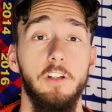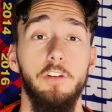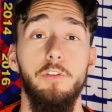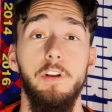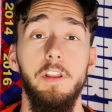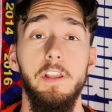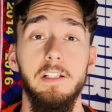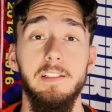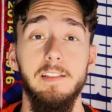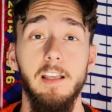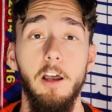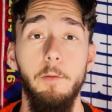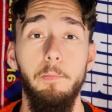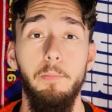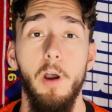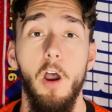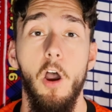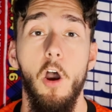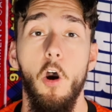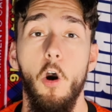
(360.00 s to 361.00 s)
their critics
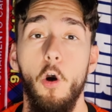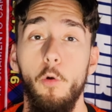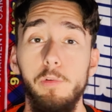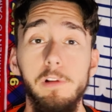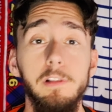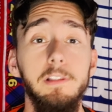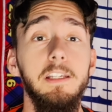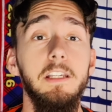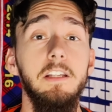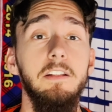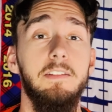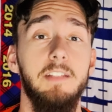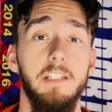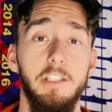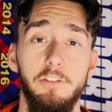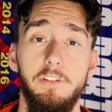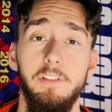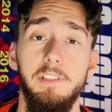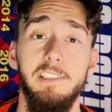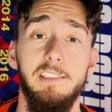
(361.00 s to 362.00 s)
up or will they
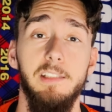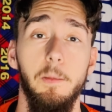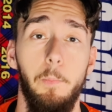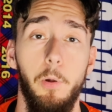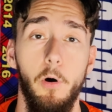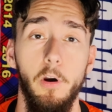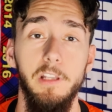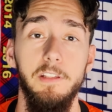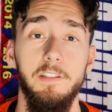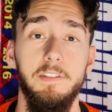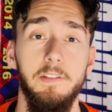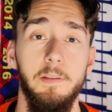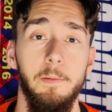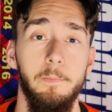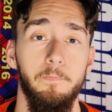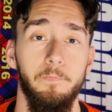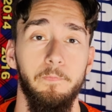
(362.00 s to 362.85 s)
continue to disappoint?